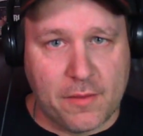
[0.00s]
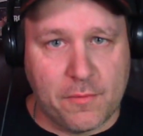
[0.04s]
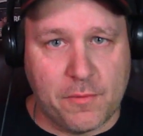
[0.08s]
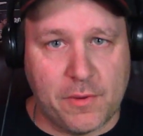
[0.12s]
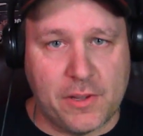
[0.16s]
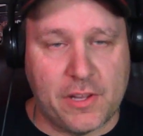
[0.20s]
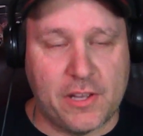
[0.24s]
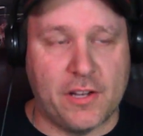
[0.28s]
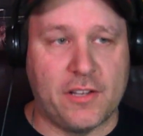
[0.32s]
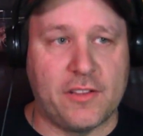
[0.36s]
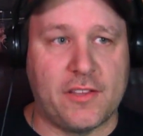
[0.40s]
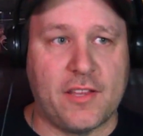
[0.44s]

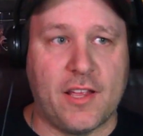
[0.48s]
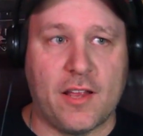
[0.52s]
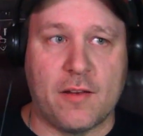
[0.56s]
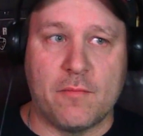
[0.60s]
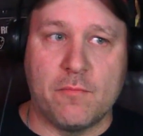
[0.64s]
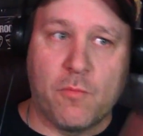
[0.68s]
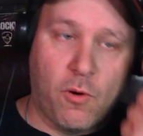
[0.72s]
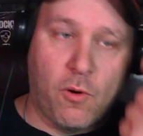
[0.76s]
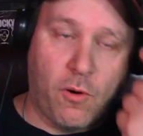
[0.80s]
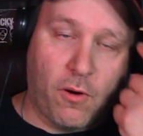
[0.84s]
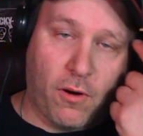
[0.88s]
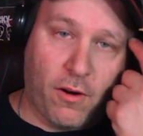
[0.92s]
We could have done
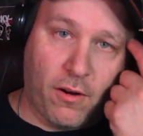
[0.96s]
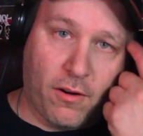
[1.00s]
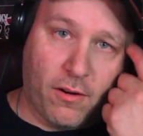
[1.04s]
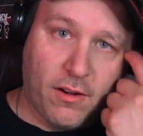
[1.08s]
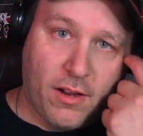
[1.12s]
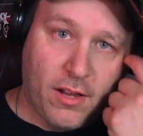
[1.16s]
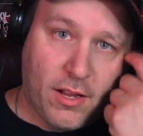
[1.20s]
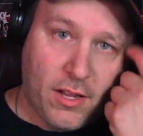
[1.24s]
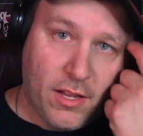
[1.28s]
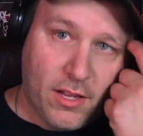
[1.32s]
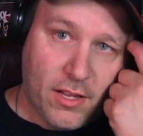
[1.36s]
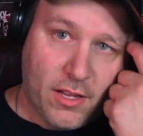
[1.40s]
more
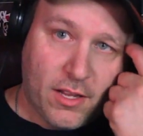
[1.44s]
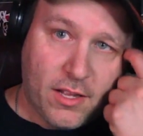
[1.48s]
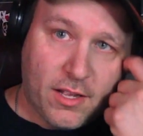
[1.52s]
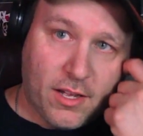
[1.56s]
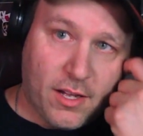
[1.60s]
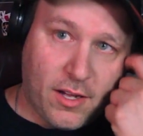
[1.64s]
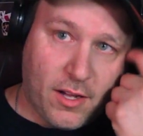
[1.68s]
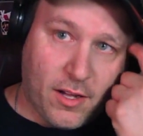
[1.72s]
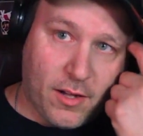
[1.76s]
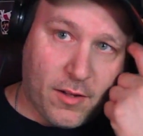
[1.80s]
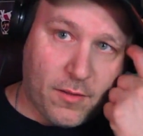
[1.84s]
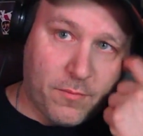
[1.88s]

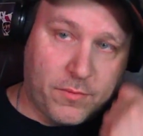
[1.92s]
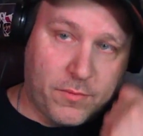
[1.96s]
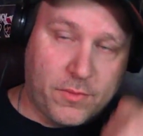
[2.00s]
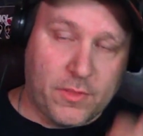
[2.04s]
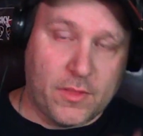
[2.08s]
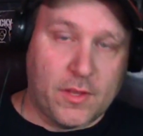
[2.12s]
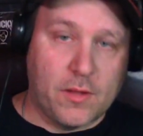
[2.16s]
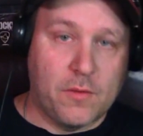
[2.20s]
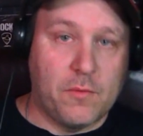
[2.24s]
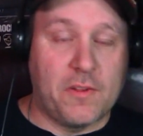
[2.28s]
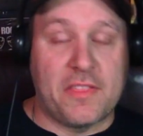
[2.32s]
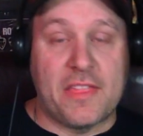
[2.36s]

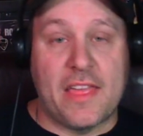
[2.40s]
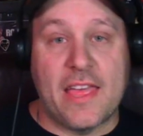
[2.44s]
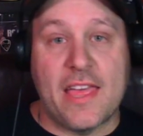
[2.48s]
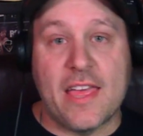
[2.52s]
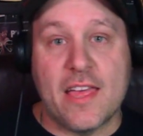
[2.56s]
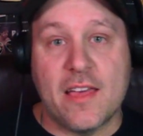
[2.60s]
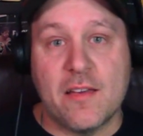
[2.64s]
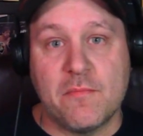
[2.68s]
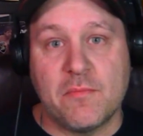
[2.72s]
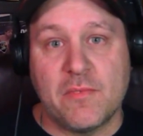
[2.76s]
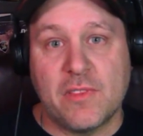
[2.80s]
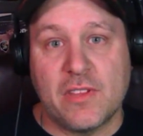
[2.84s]
with
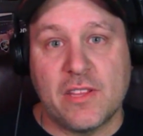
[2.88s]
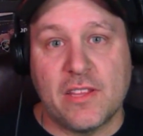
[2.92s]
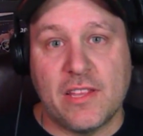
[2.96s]
him,